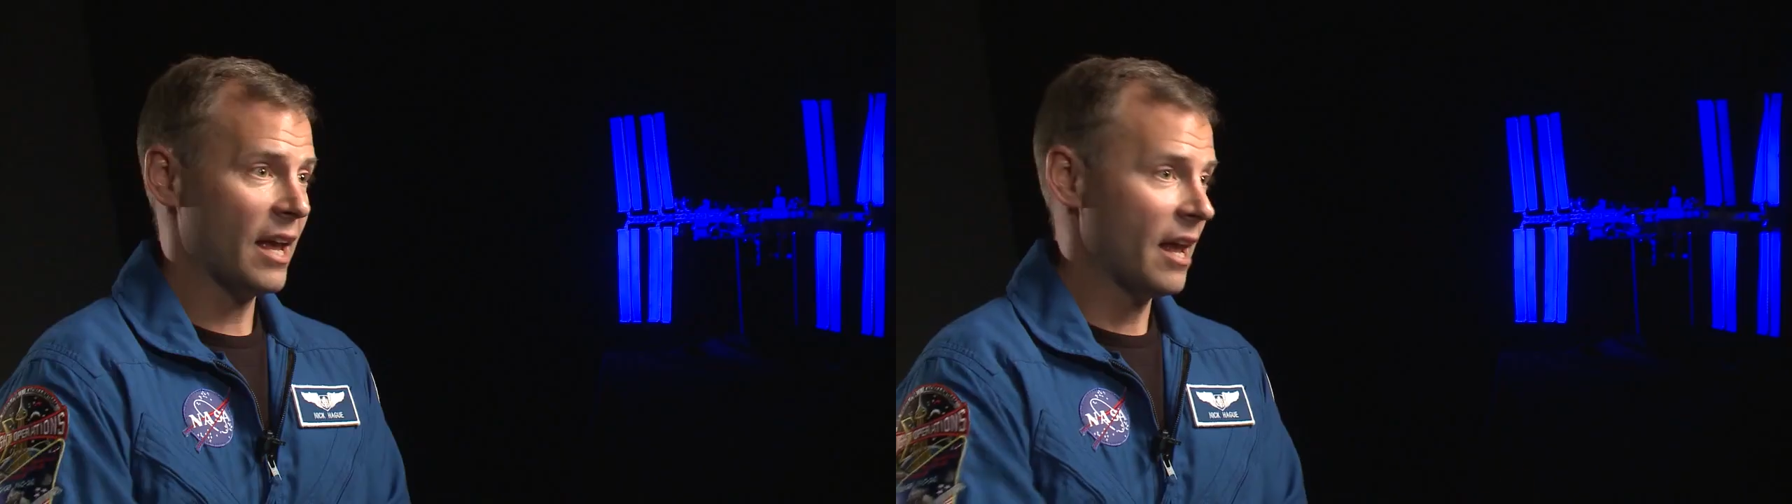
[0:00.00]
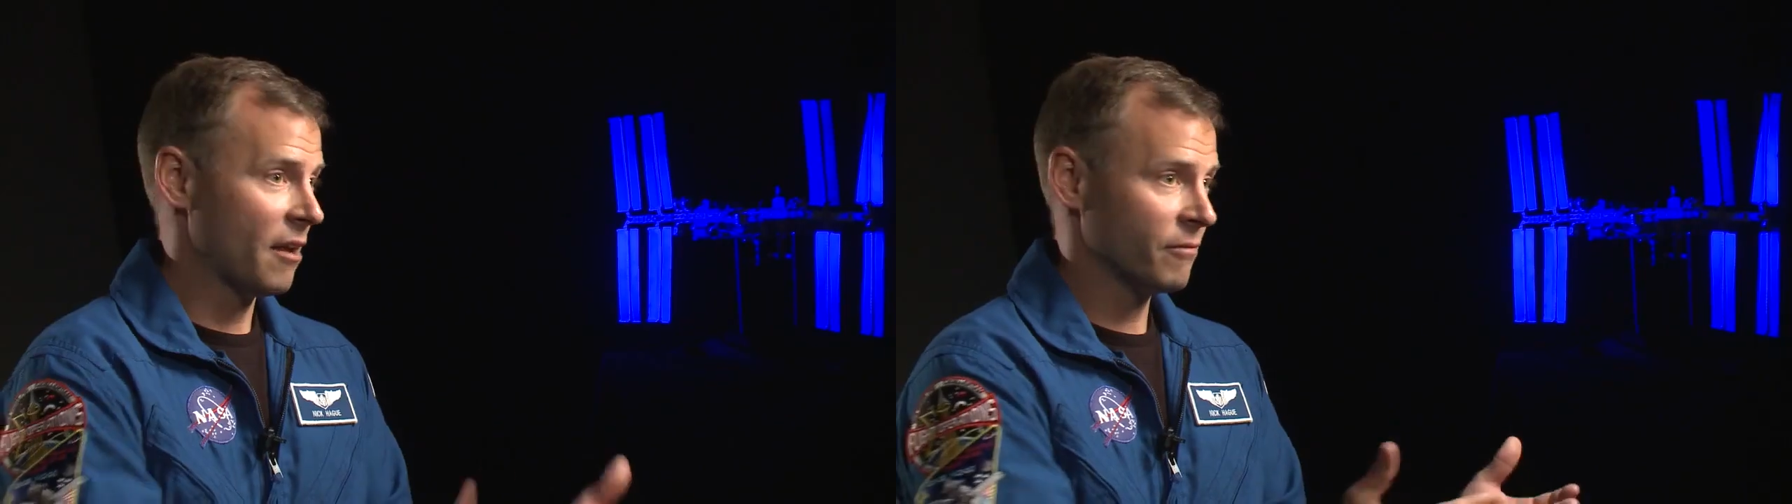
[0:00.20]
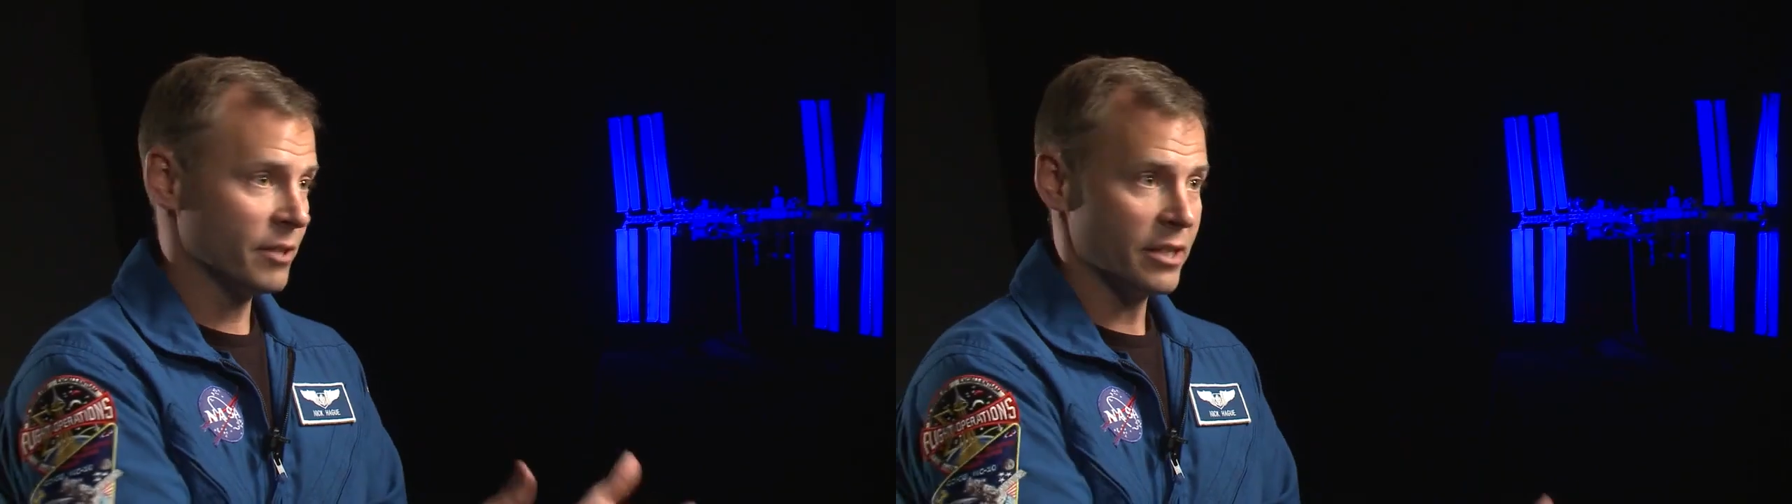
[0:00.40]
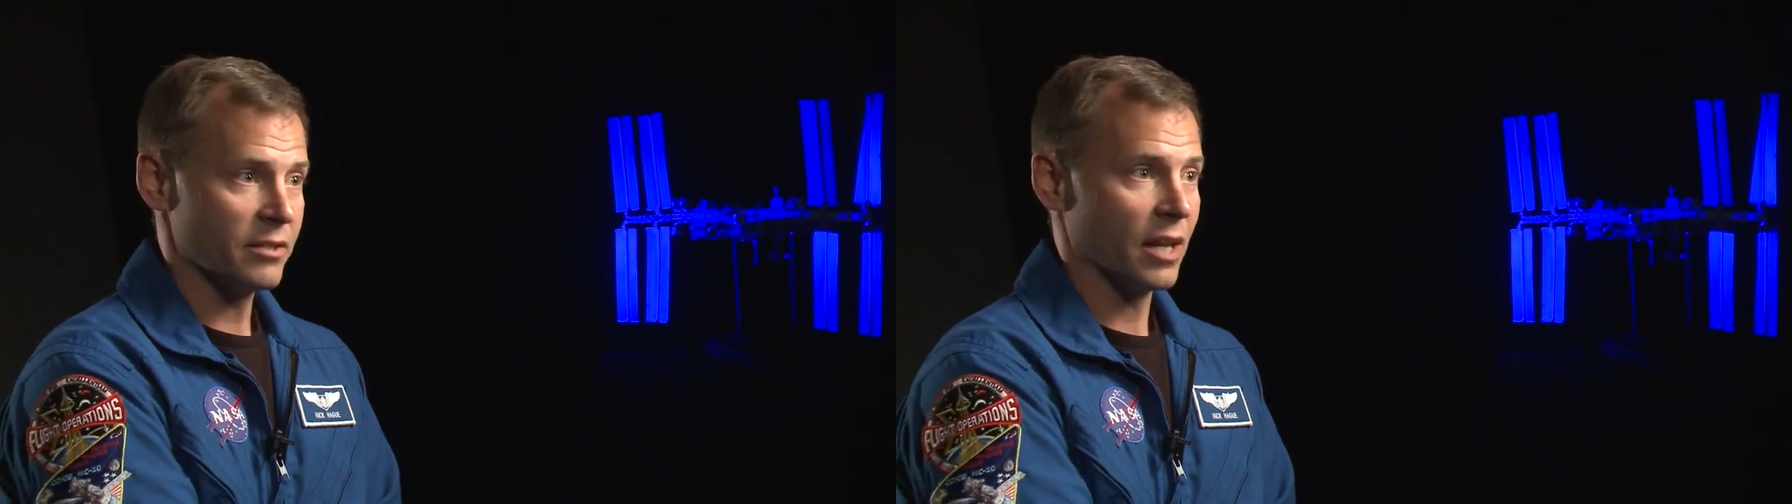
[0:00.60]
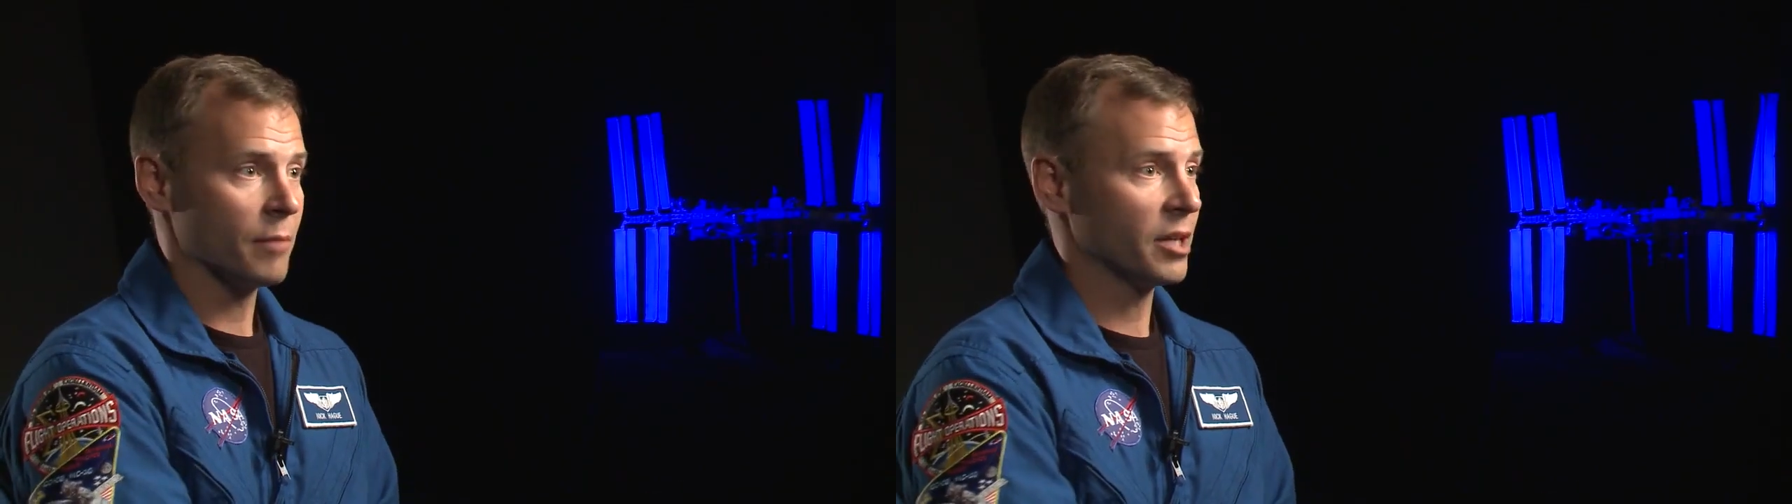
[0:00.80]
Every
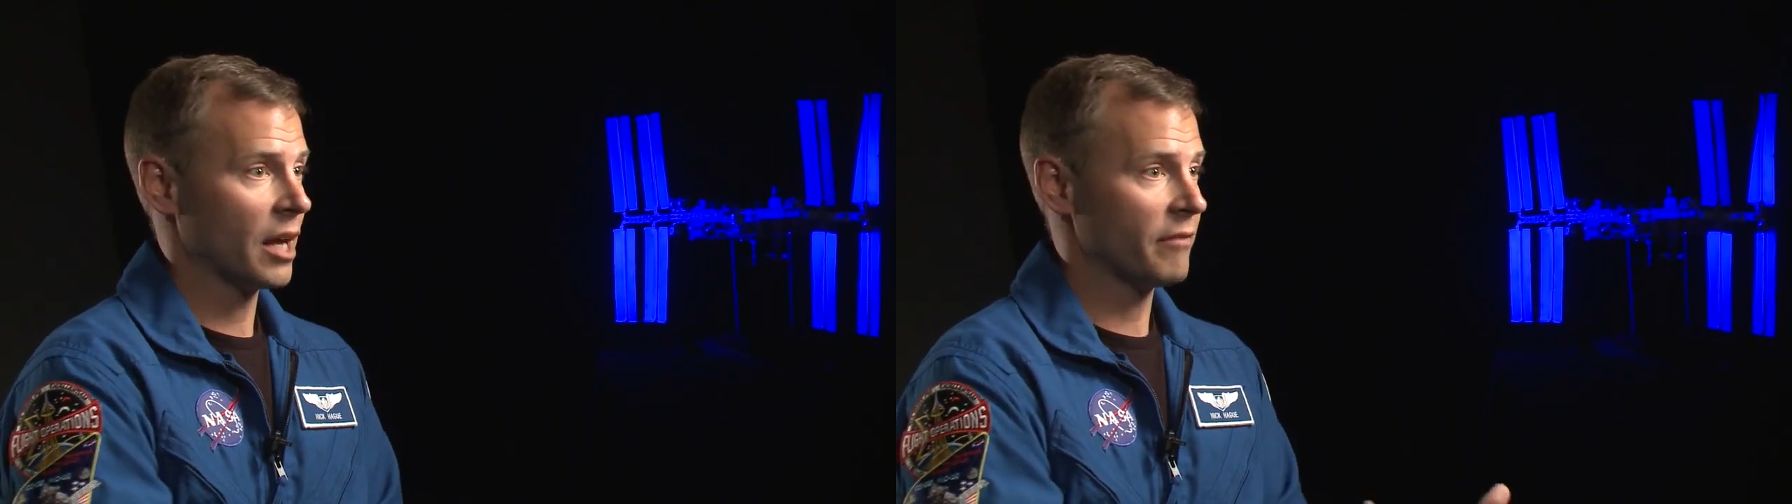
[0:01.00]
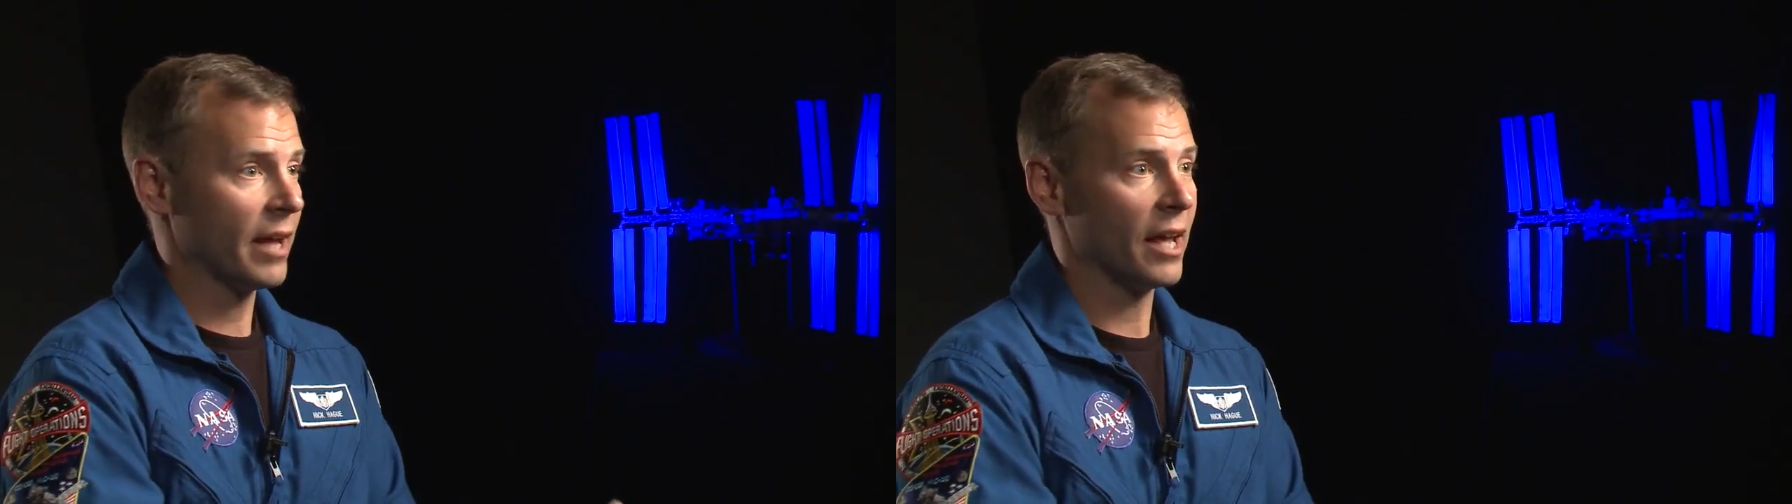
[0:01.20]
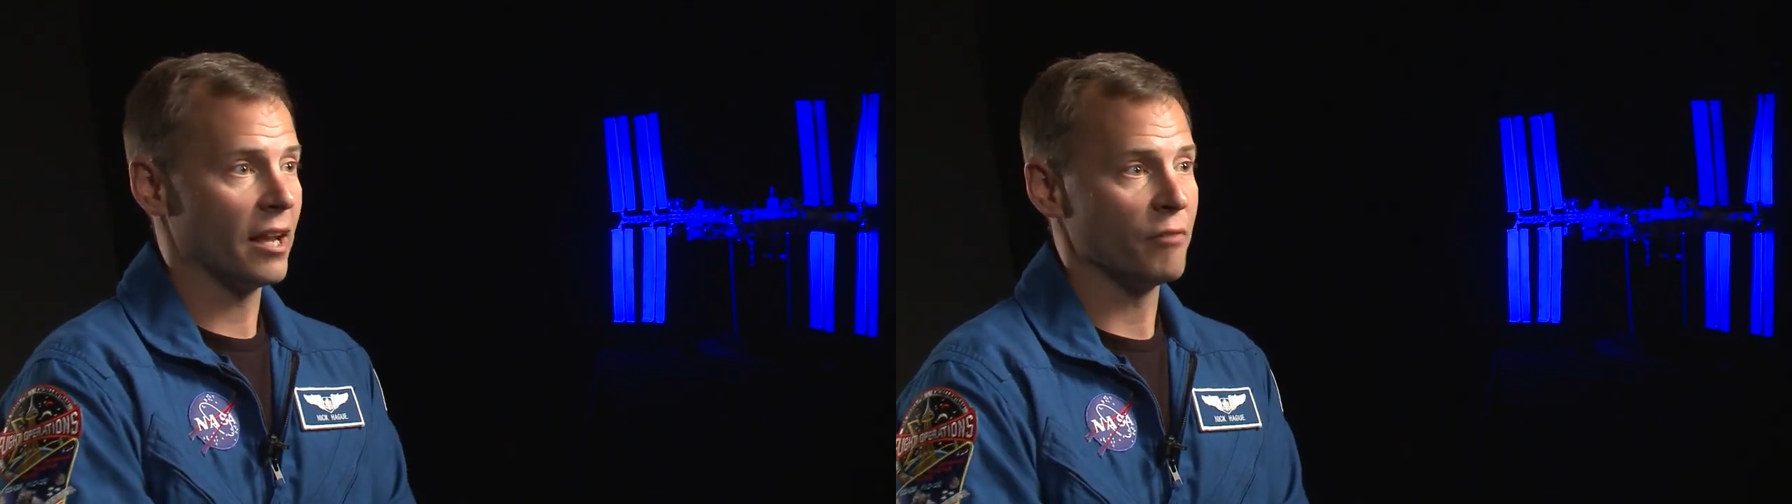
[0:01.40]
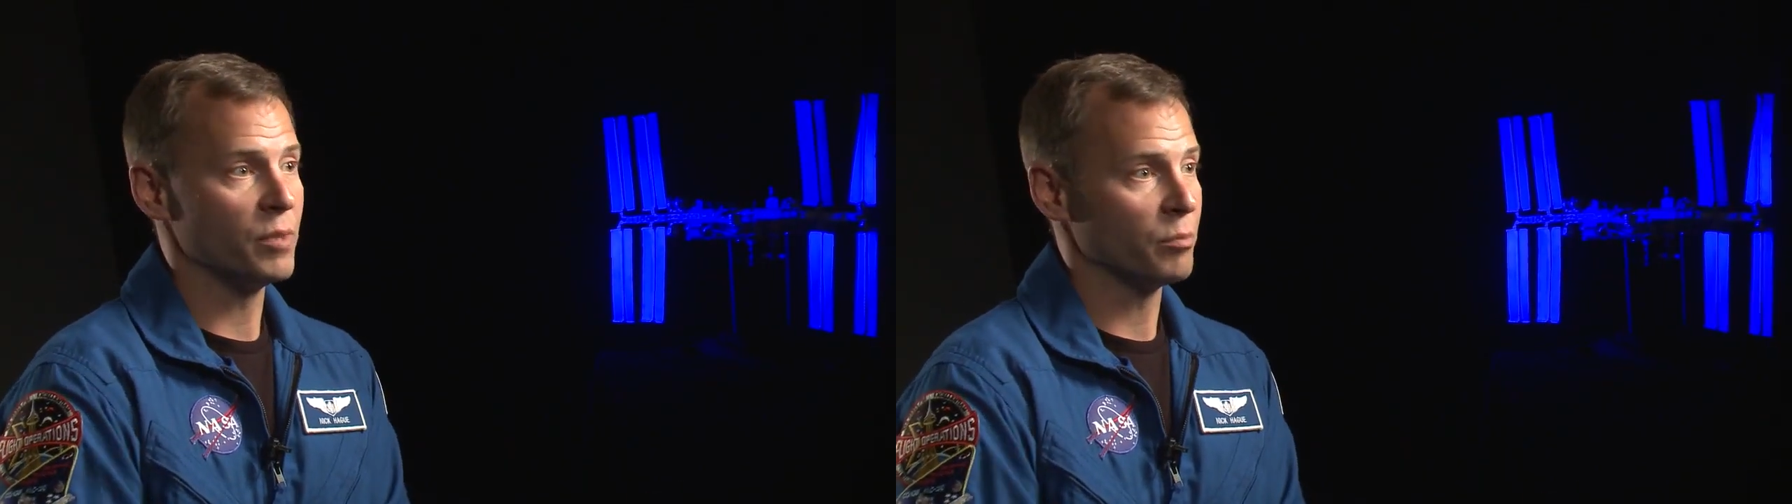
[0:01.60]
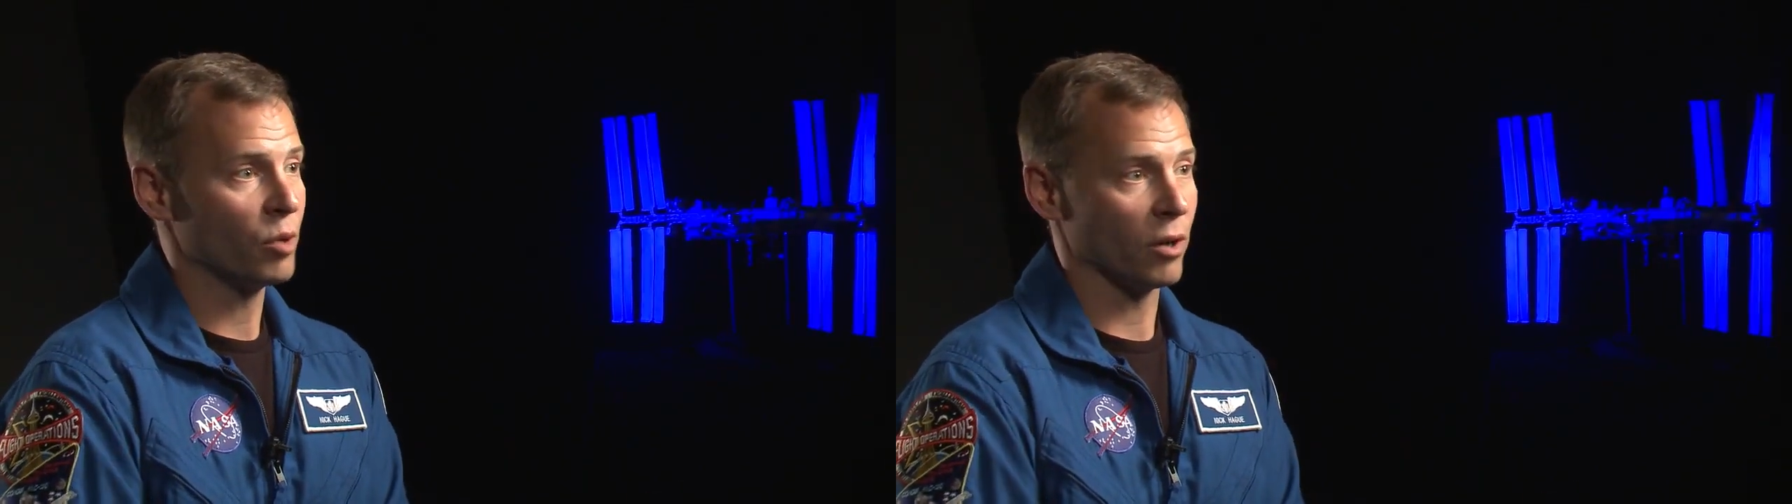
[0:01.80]
assignment I've had, I've
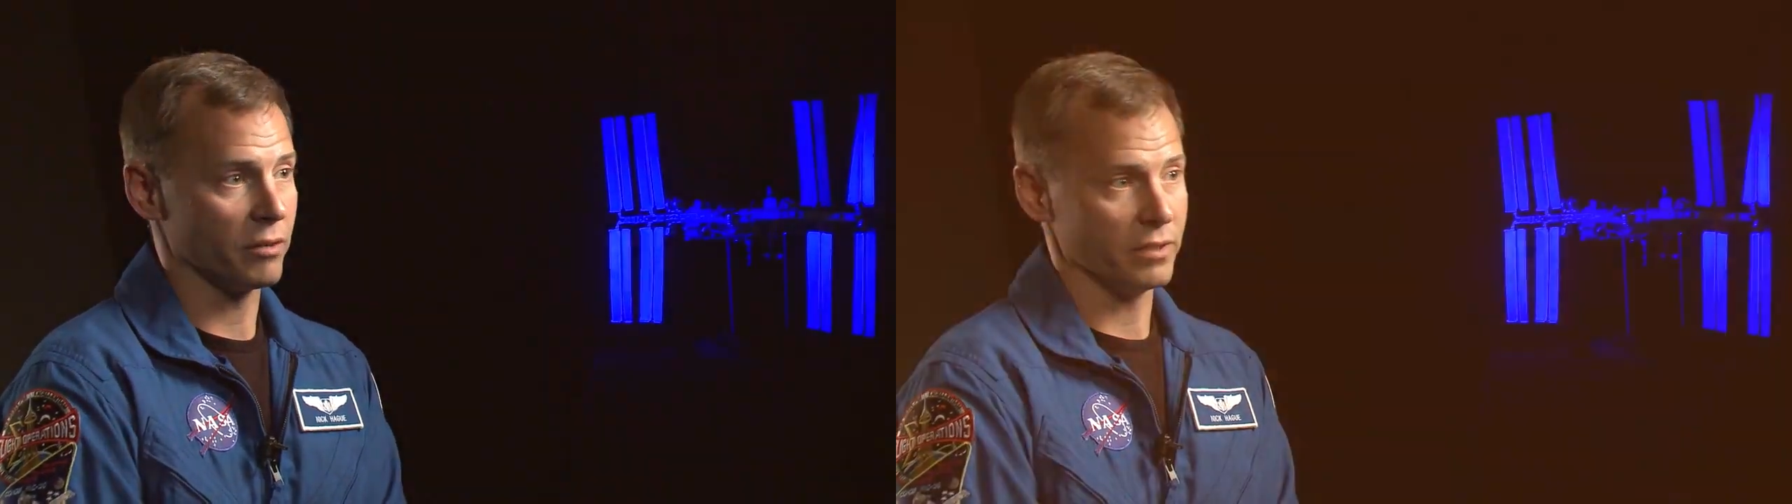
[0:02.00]
been part of